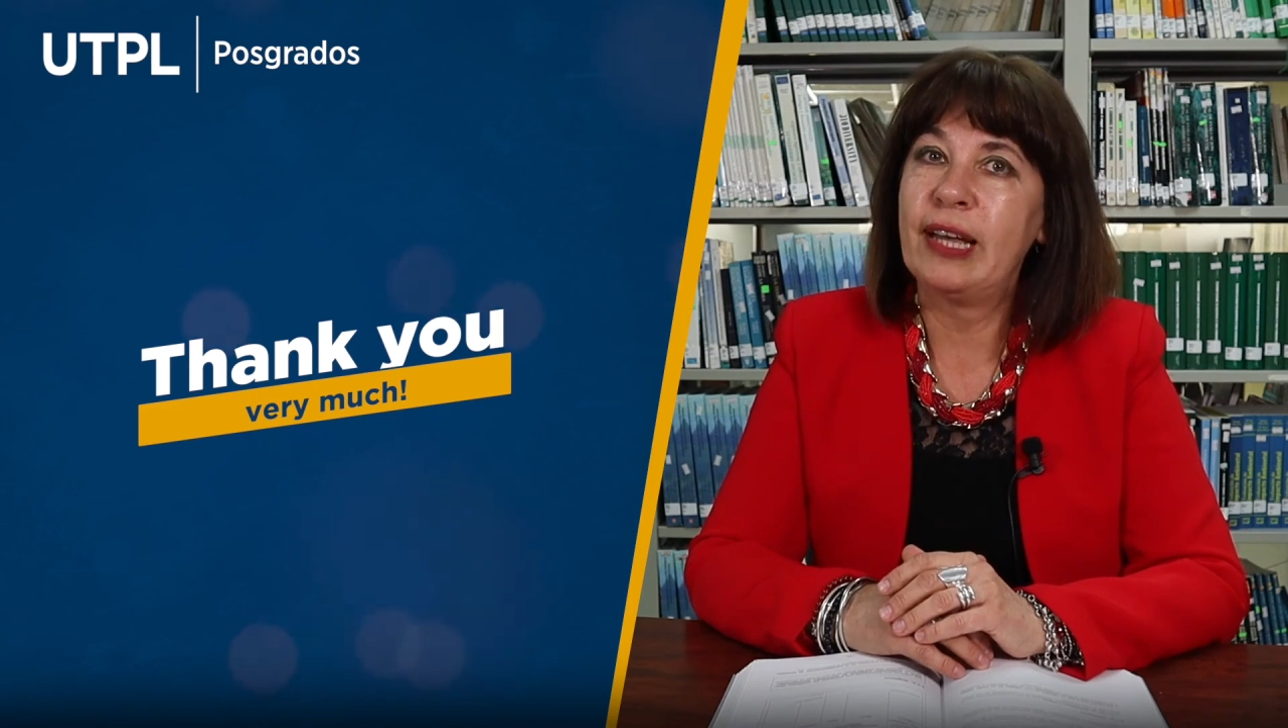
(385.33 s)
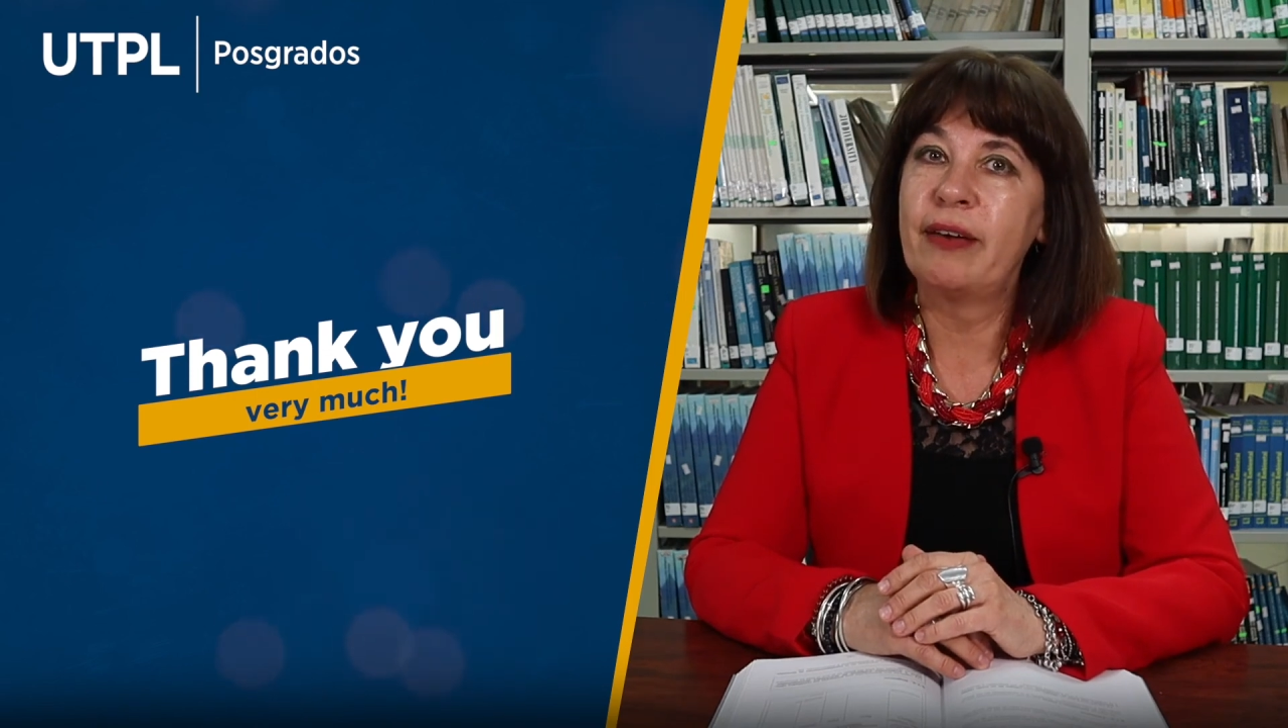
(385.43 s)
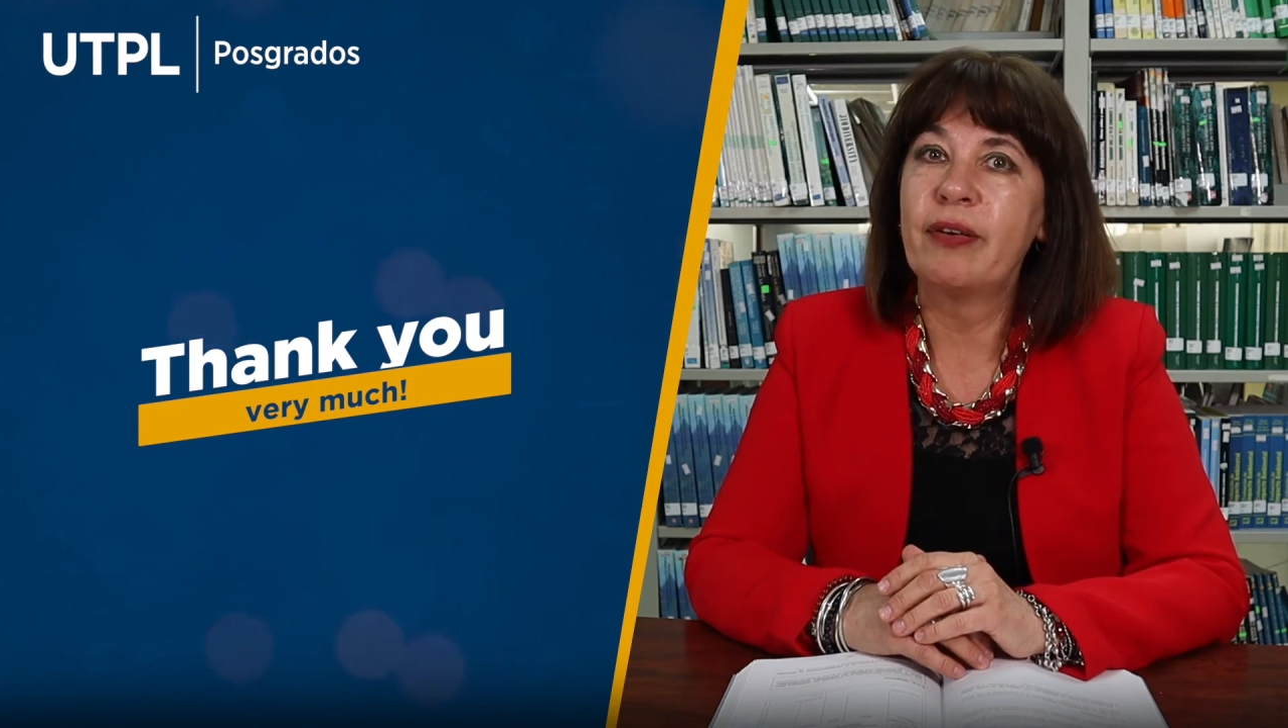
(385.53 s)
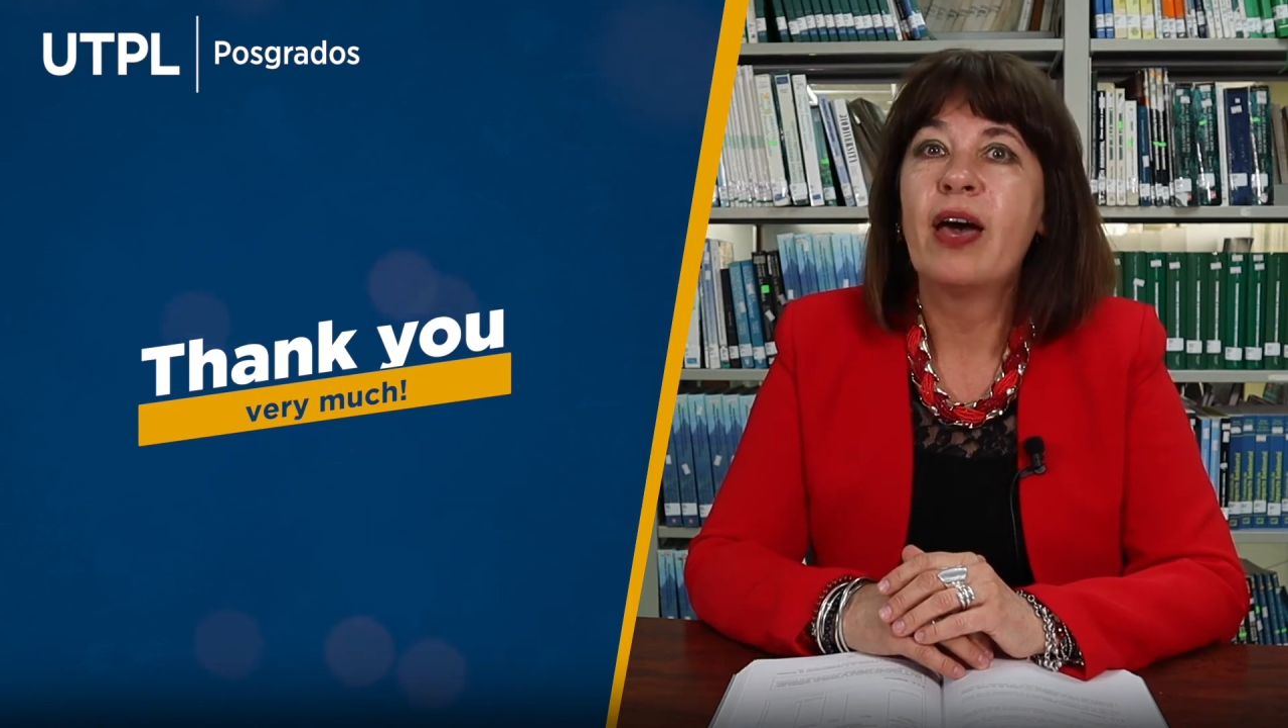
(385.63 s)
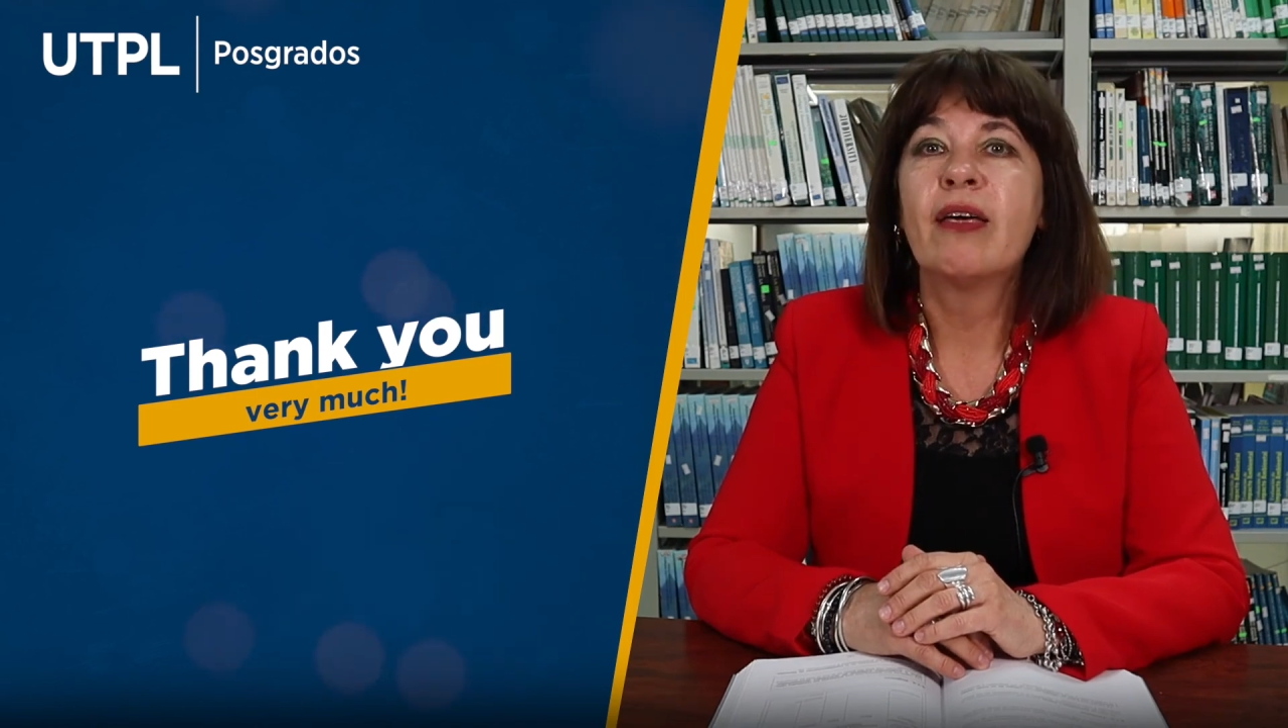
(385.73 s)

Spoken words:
life.